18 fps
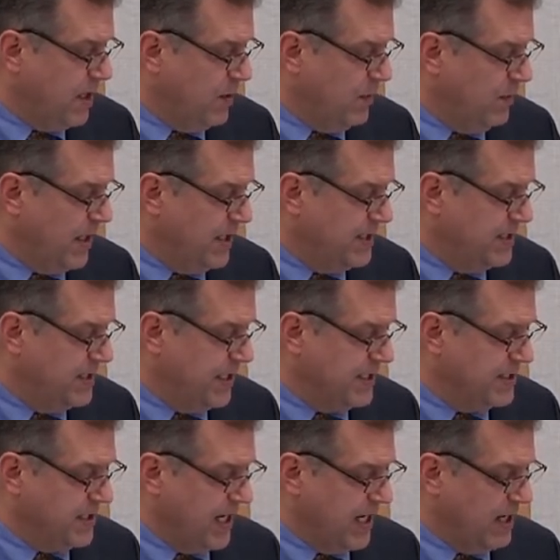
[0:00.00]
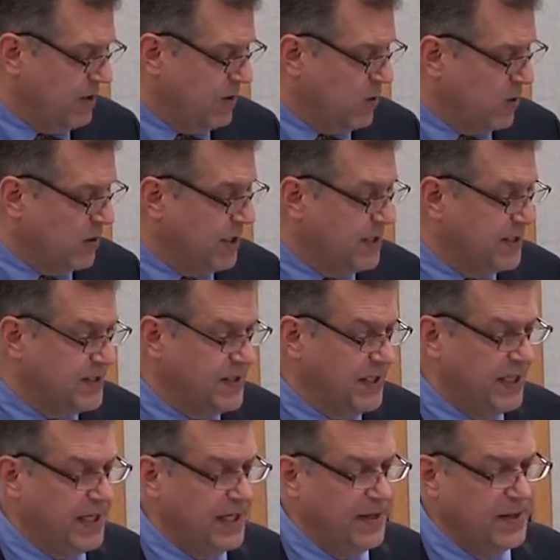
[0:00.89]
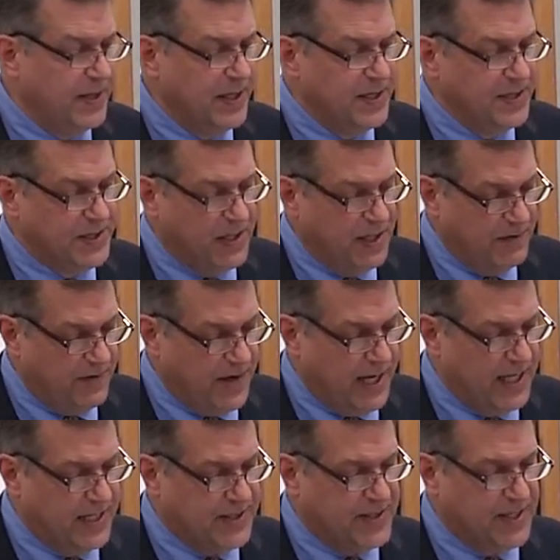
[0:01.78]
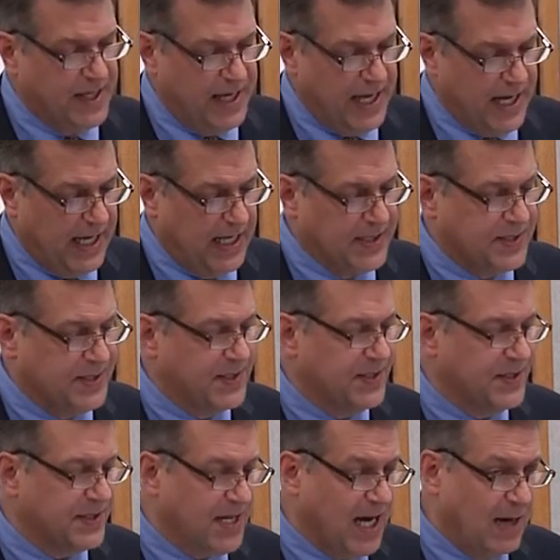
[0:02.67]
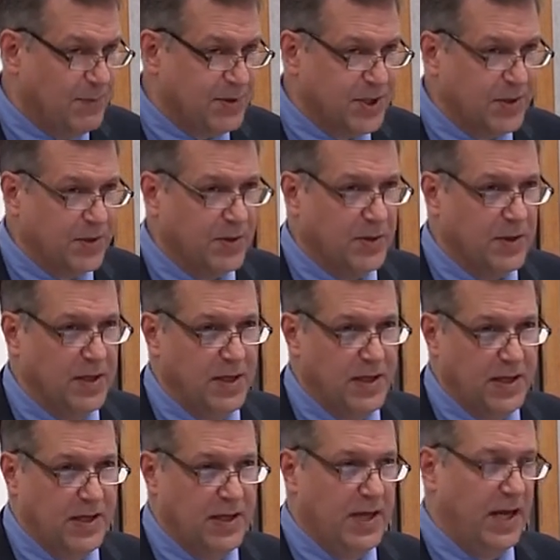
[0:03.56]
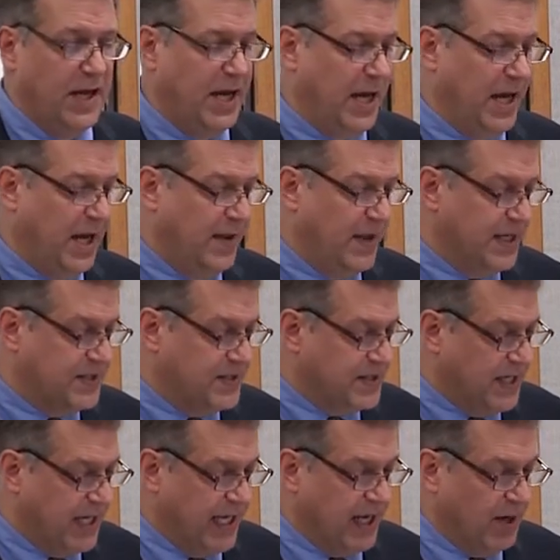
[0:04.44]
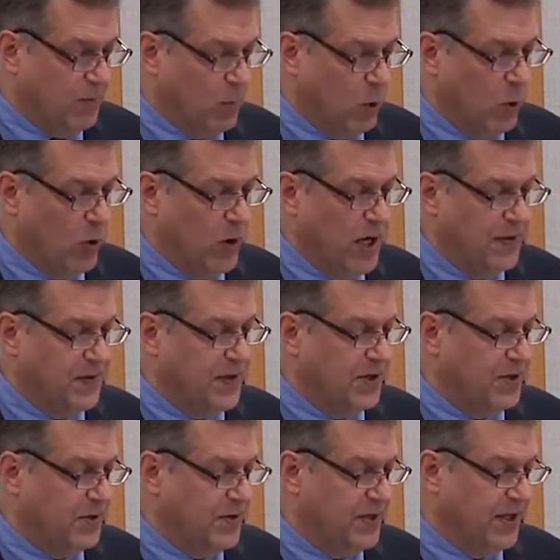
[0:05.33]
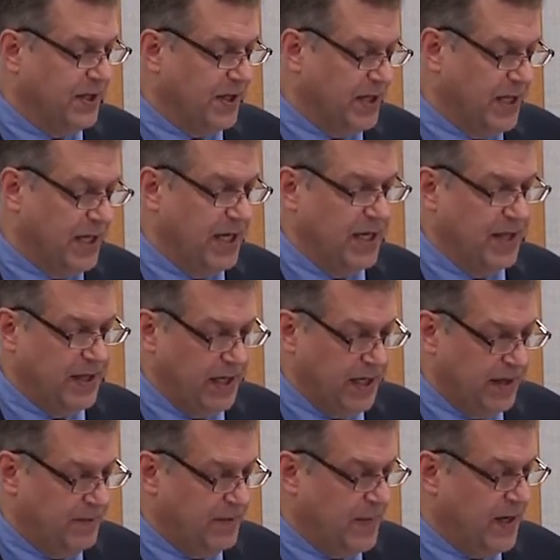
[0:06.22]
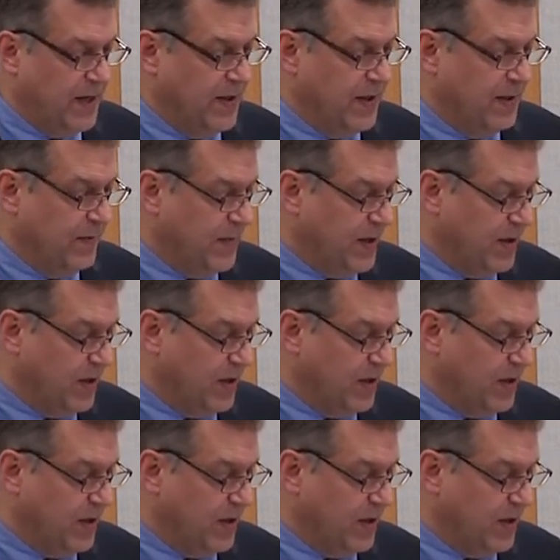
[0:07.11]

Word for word: Um, and test category C is an advanced analysis that's optional and that's getting more at the utility and the,